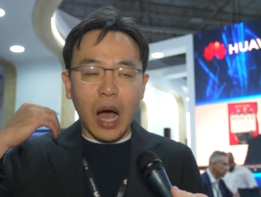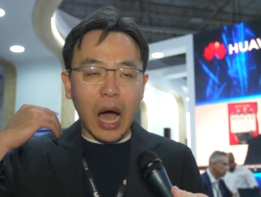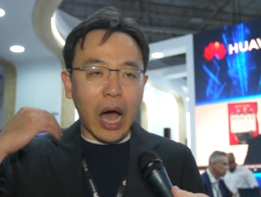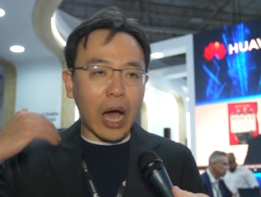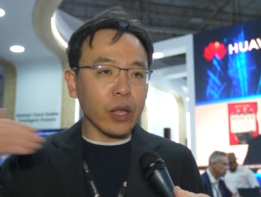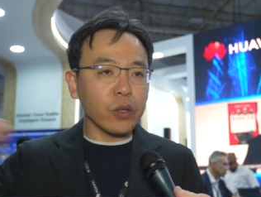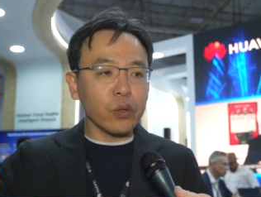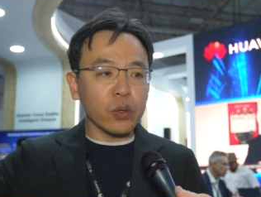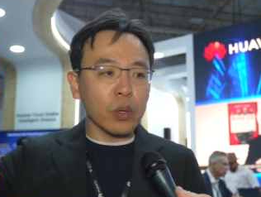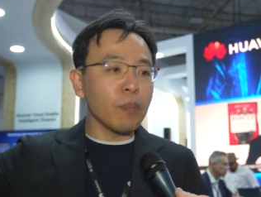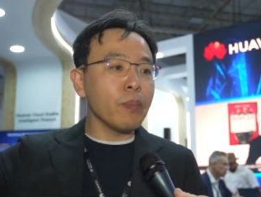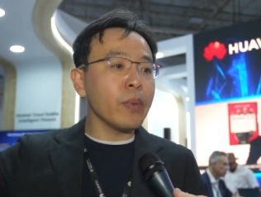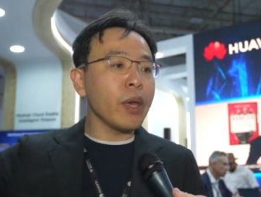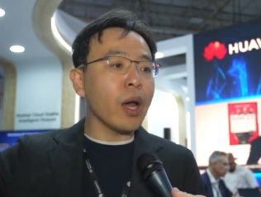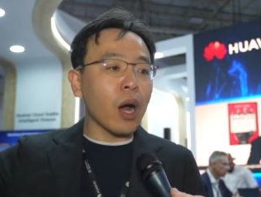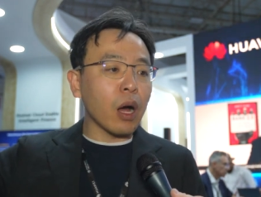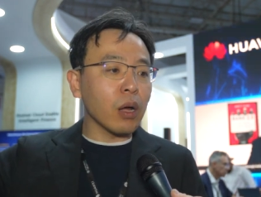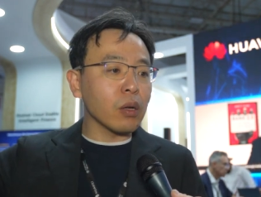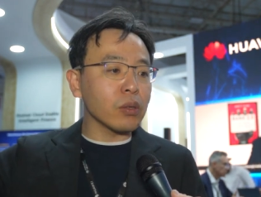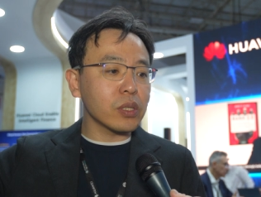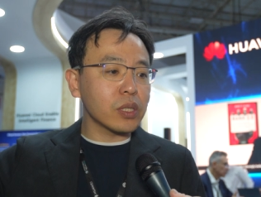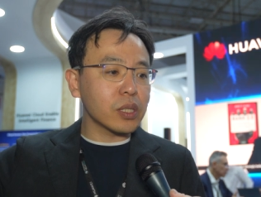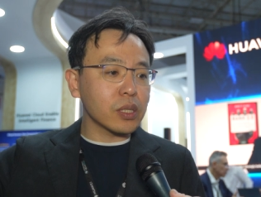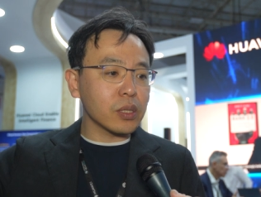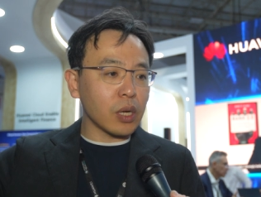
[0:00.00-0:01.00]
100
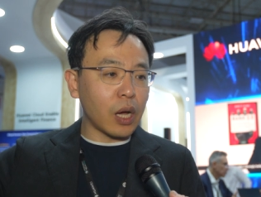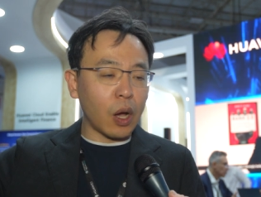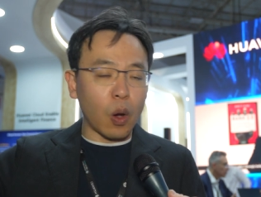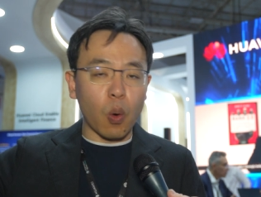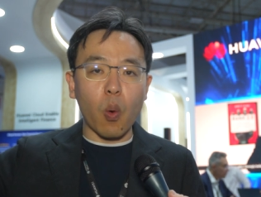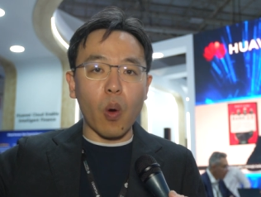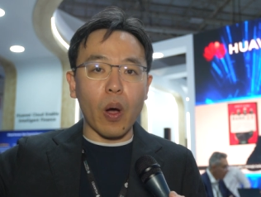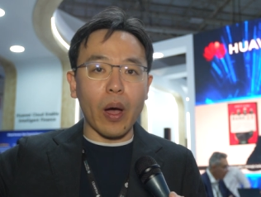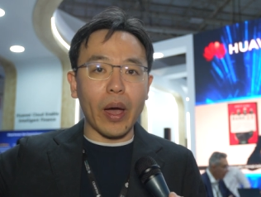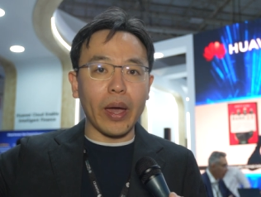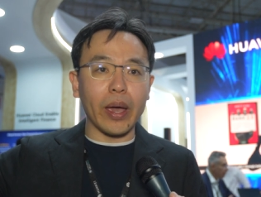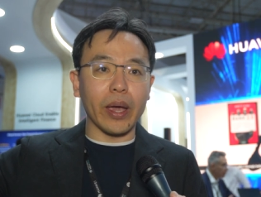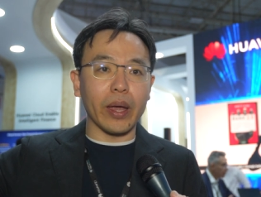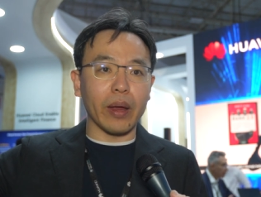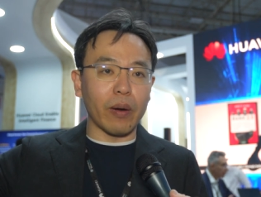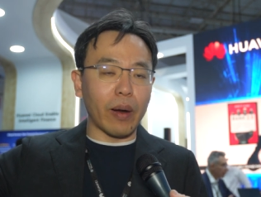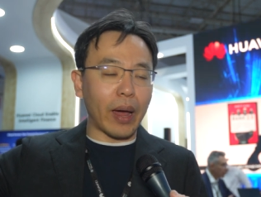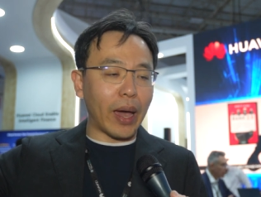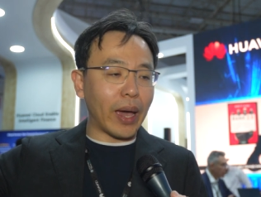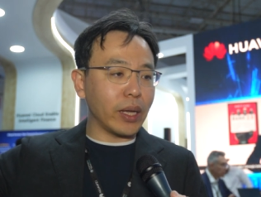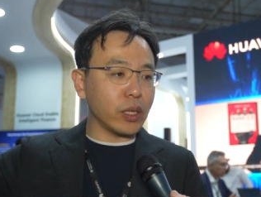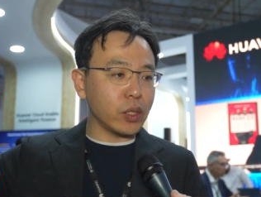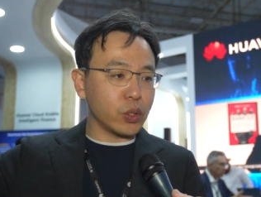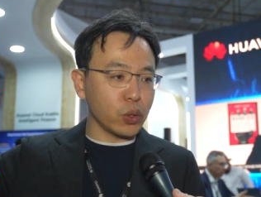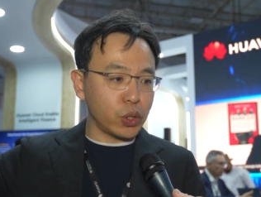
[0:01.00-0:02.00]
miles away,
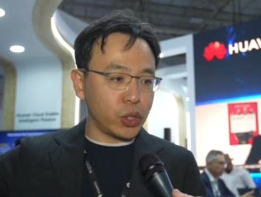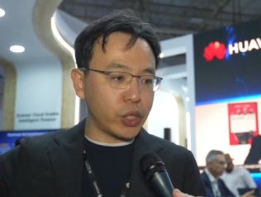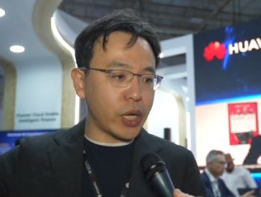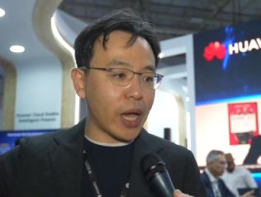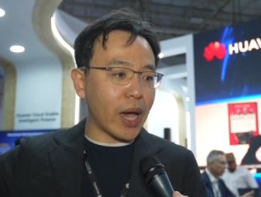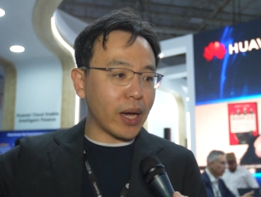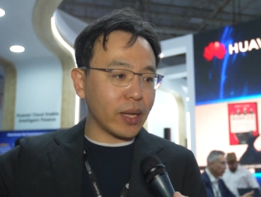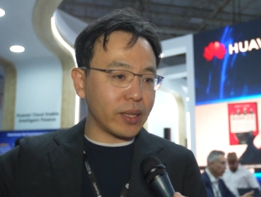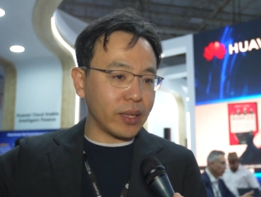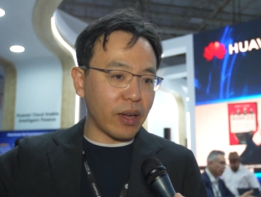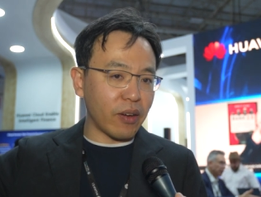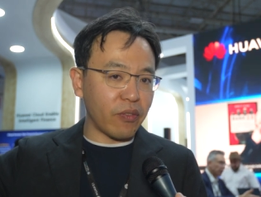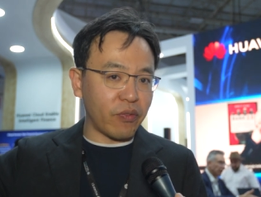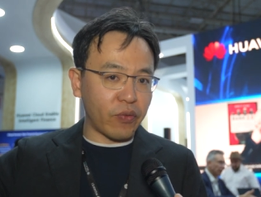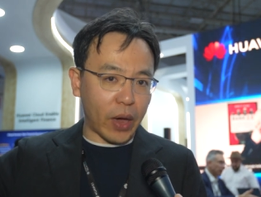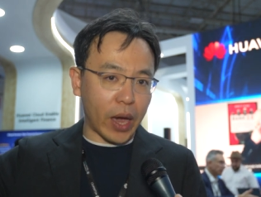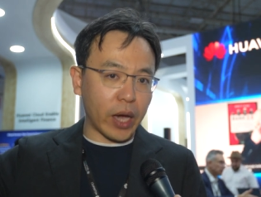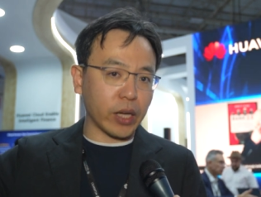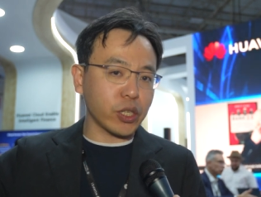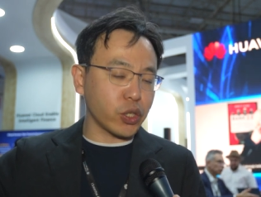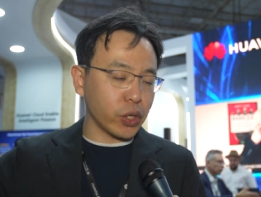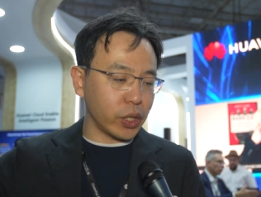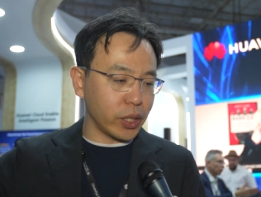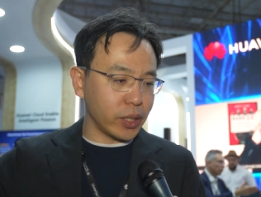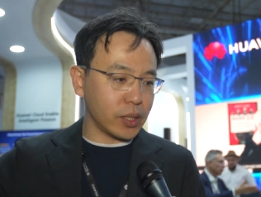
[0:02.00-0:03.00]
right, to check their
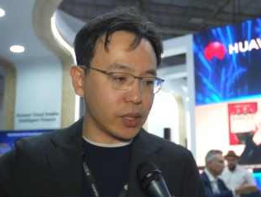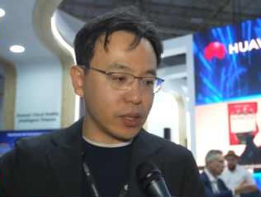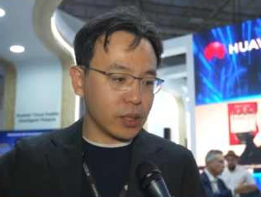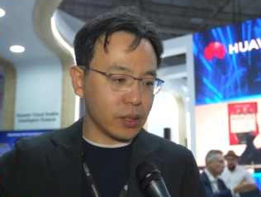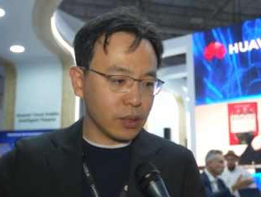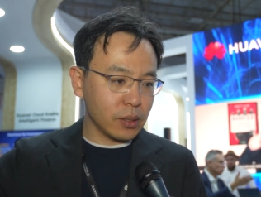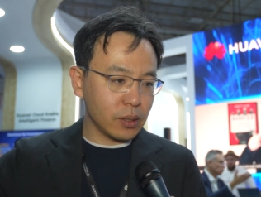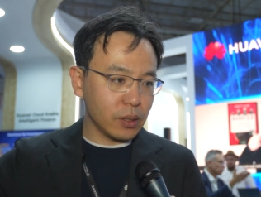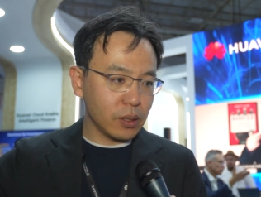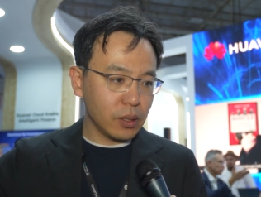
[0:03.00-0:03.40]
factories.